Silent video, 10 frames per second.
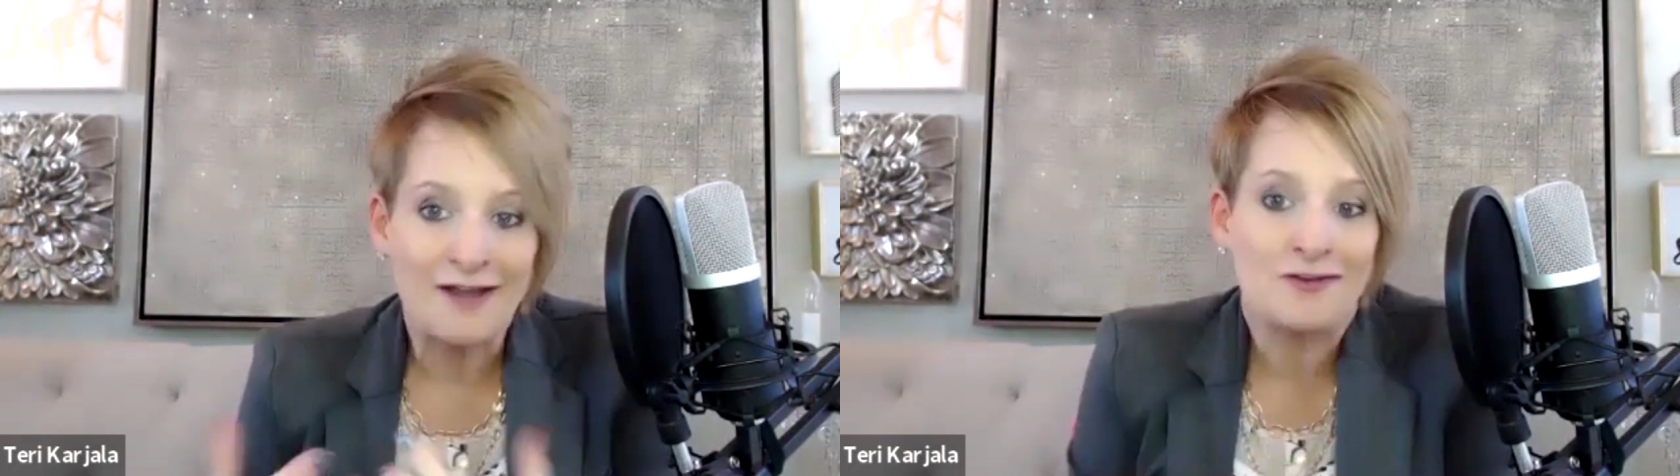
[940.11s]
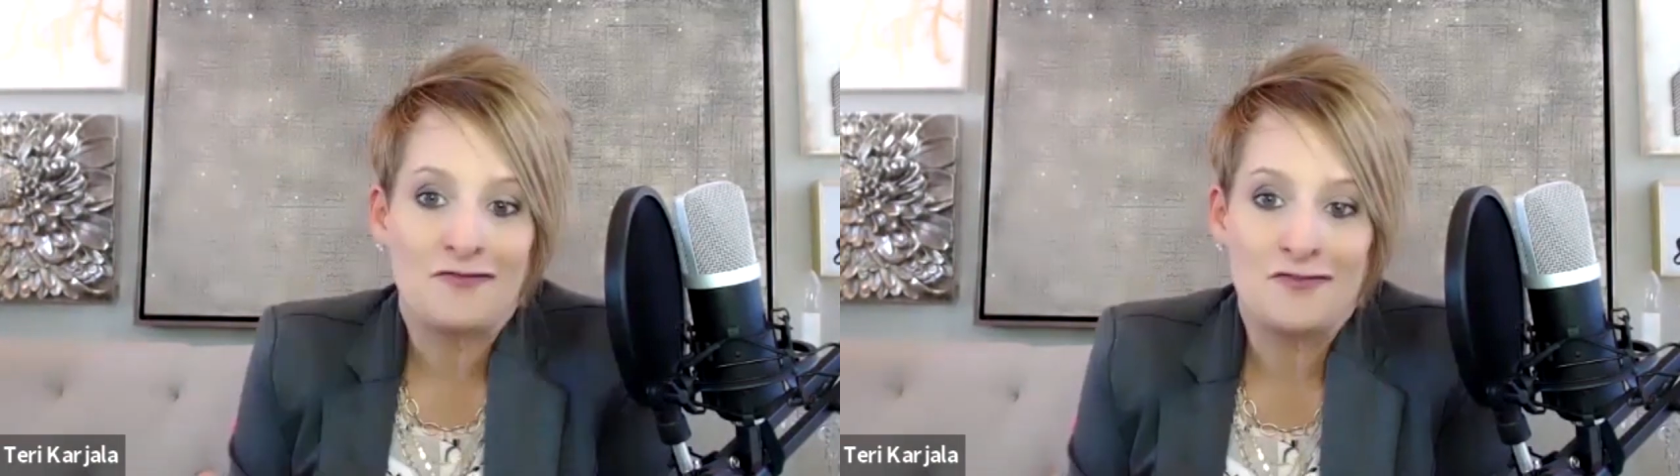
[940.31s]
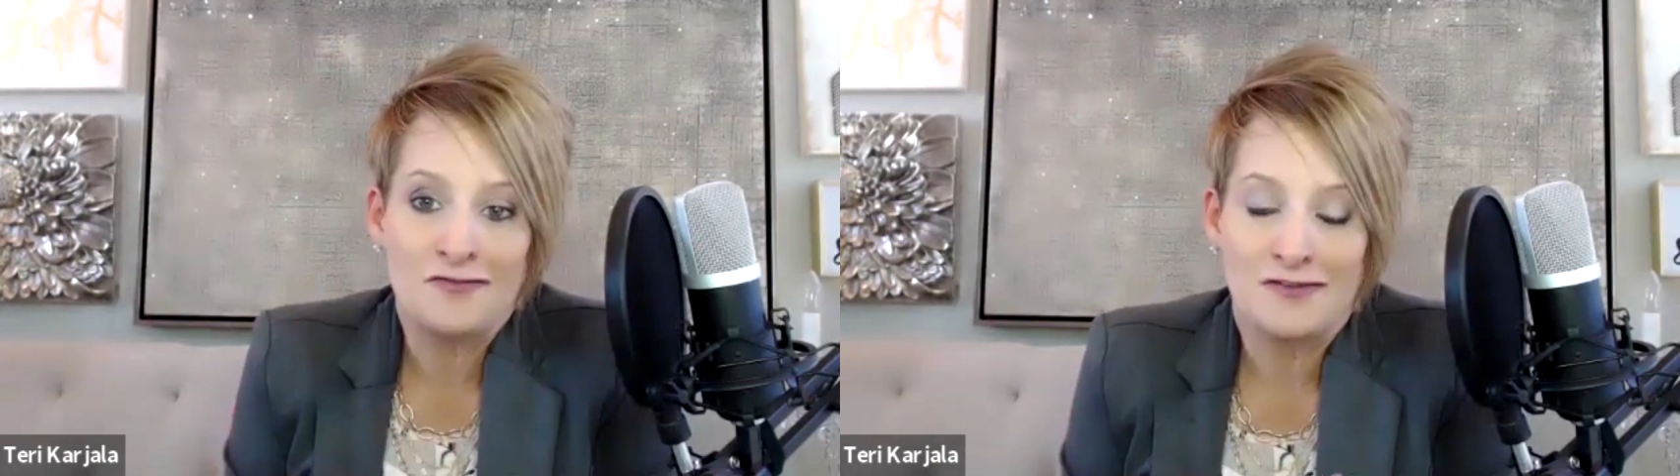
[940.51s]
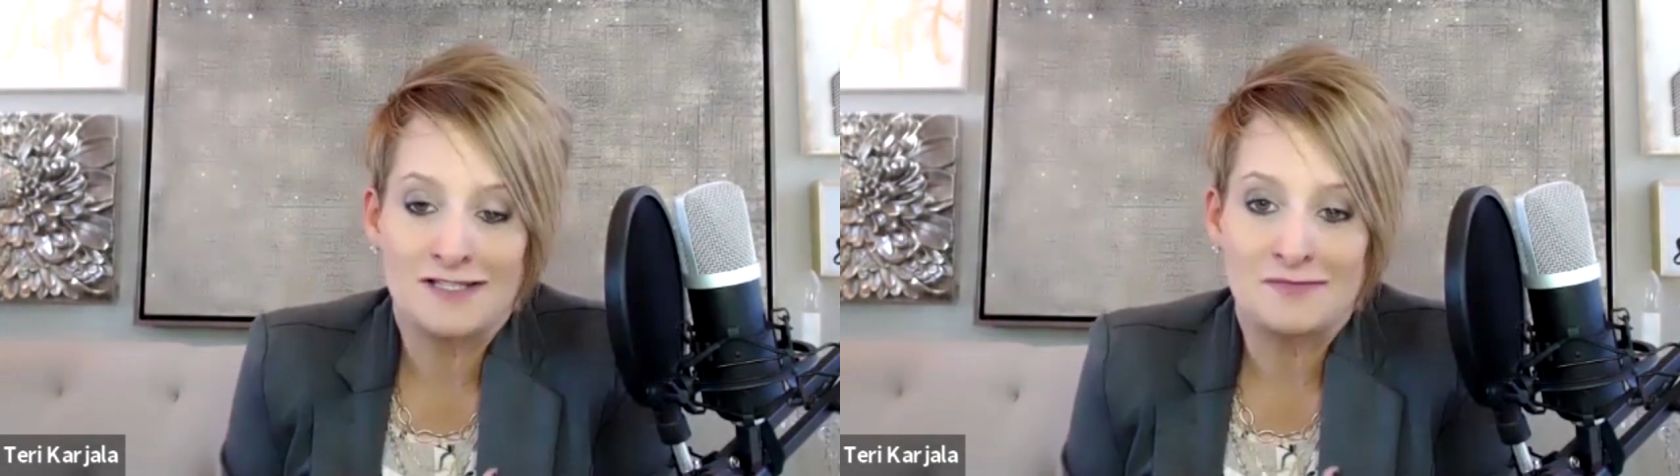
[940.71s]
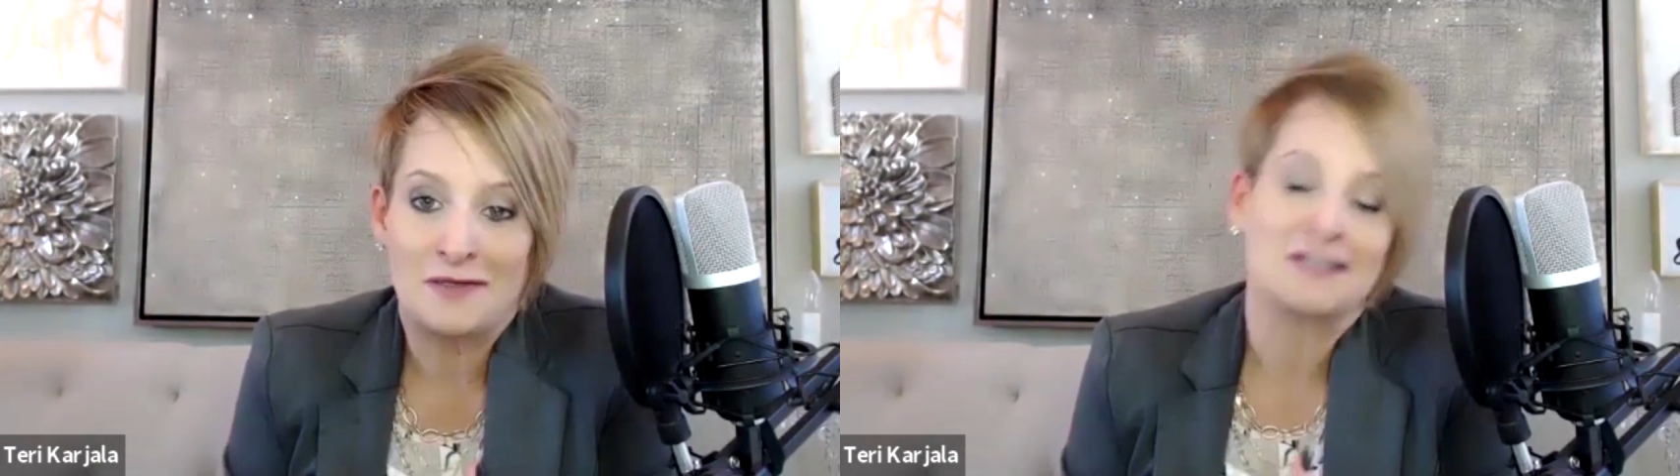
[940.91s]
don't know if you've
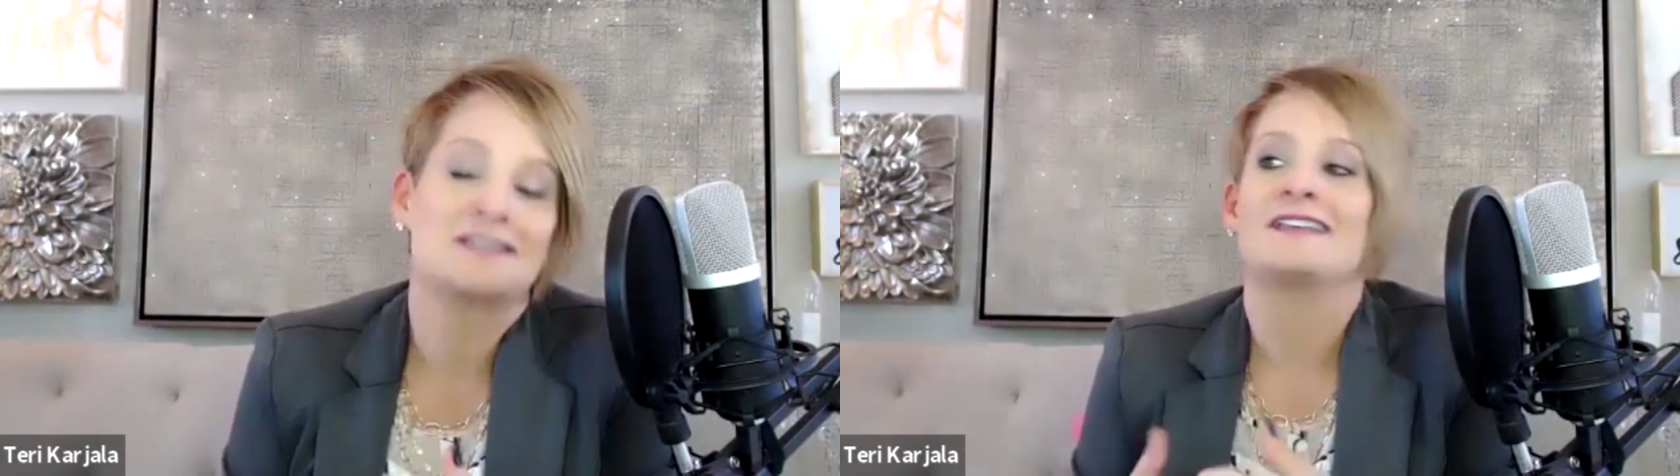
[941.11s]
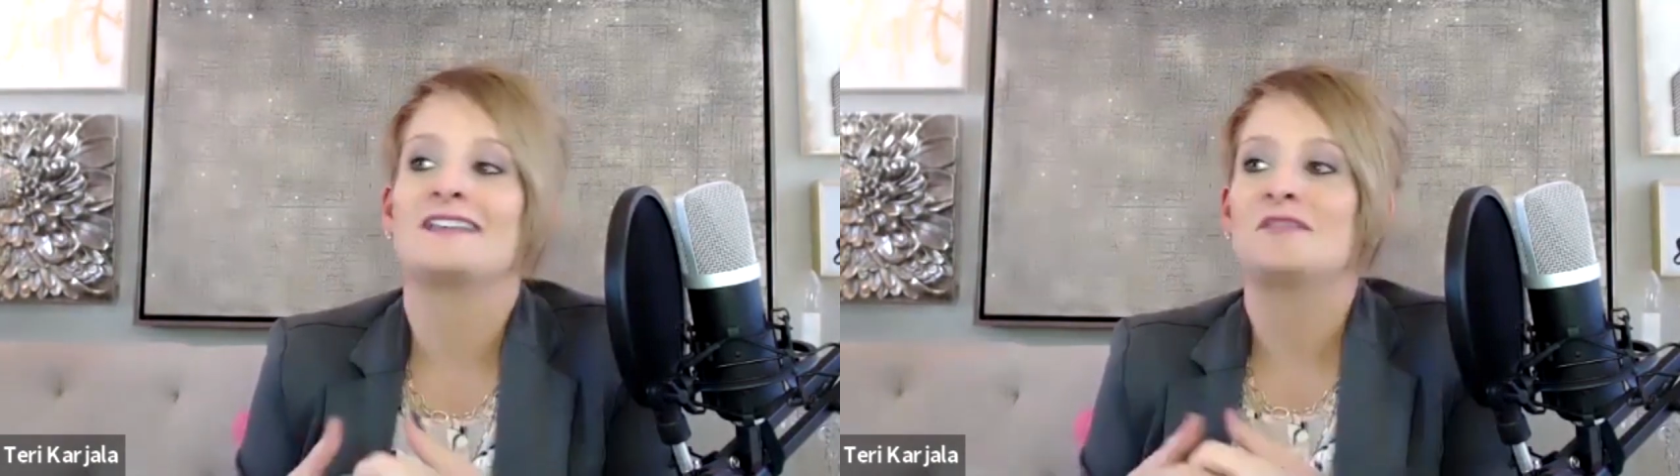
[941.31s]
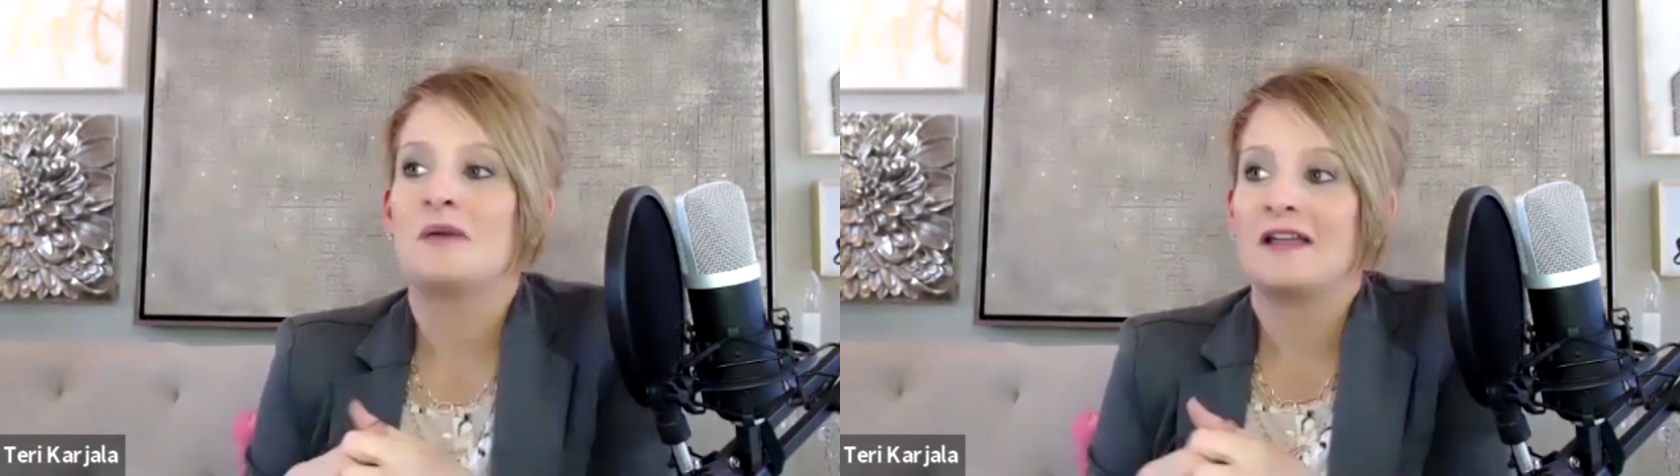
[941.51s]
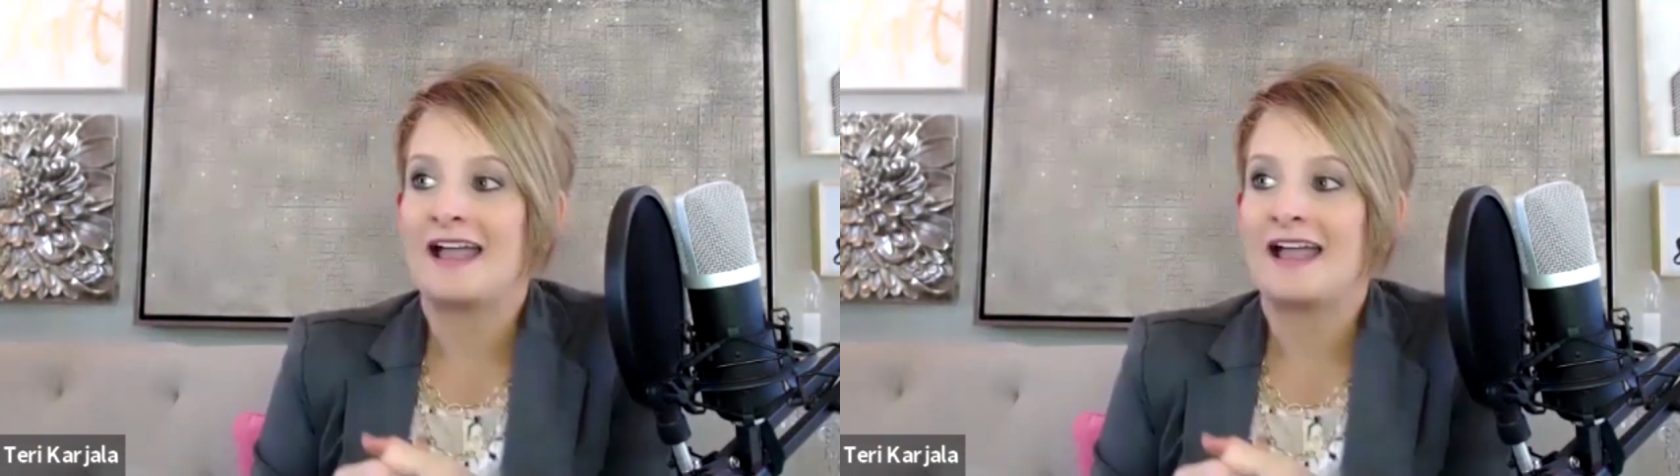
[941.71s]
experienced this but